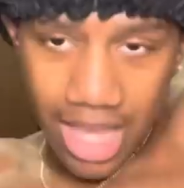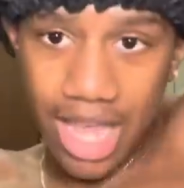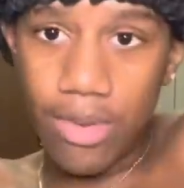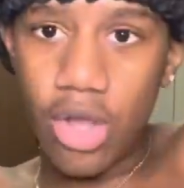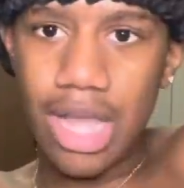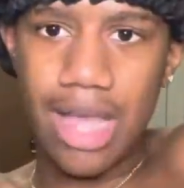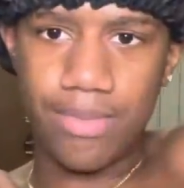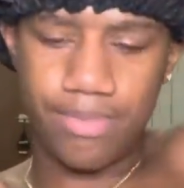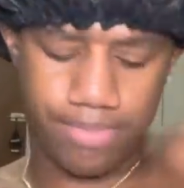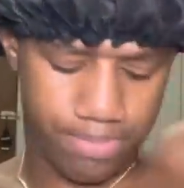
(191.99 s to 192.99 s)
Here we go, y'all.
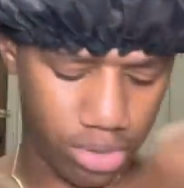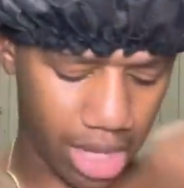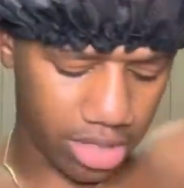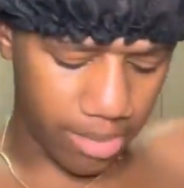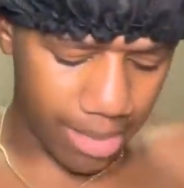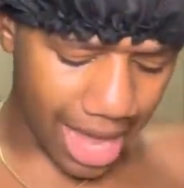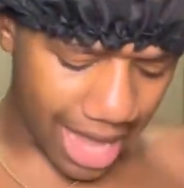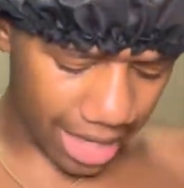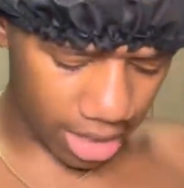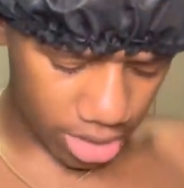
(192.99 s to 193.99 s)
Pull out the mag.